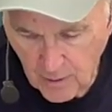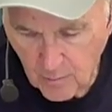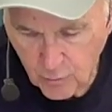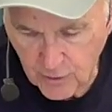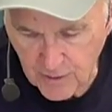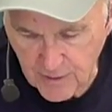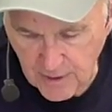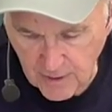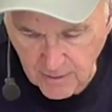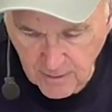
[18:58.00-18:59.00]
Put this
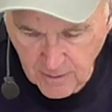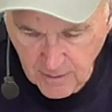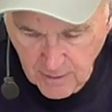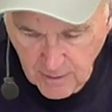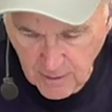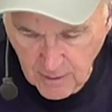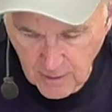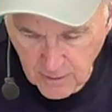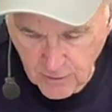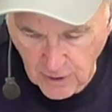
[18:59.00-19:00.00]
in,
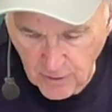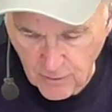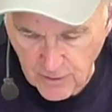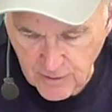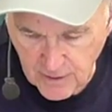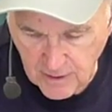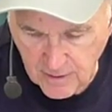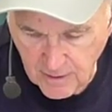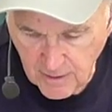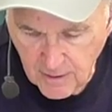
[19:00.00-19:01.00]
solder this
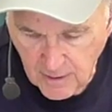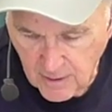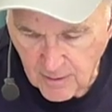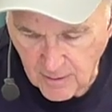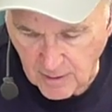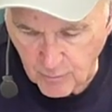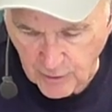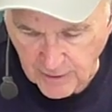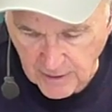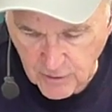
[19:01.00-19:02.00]
in, then
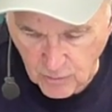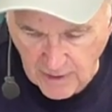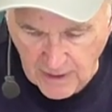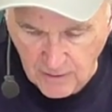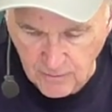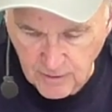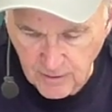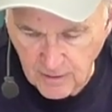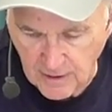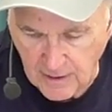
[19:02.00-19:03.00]
bring this around
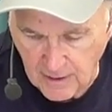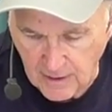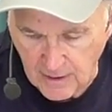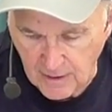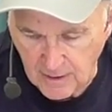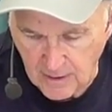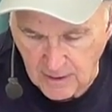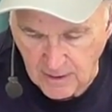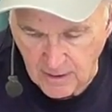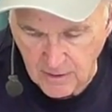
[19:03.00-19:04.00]

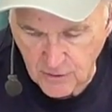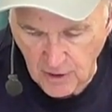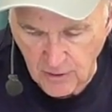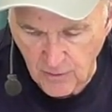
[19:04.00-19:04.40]
and solder